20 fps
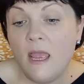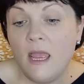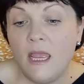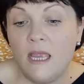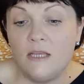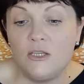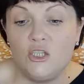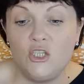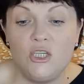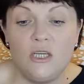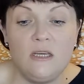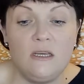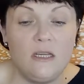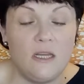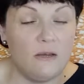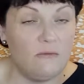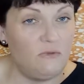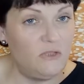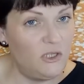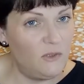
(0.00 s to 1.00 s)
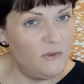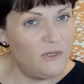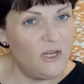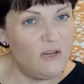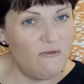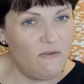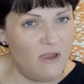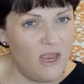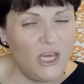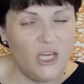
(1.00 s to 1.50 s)
And she, you know, doing
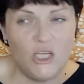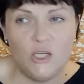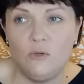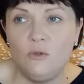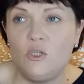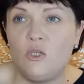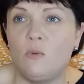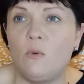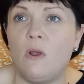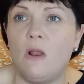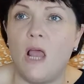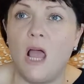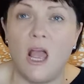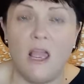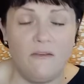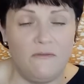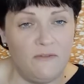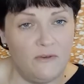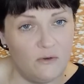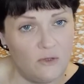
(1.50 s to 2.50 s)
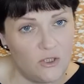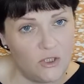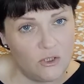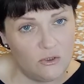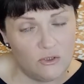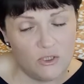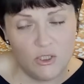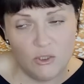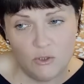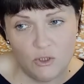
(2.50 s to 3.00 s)
her usual, I feel
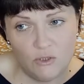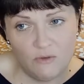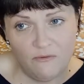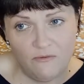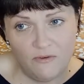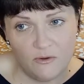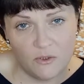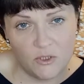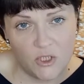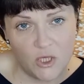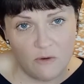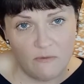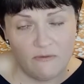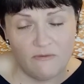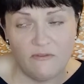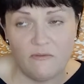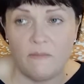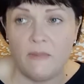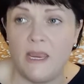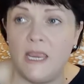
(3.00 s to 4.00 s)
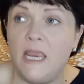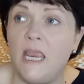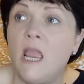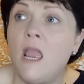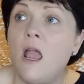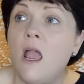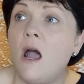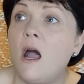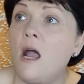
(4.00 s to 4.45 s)
you should feel sorry for me.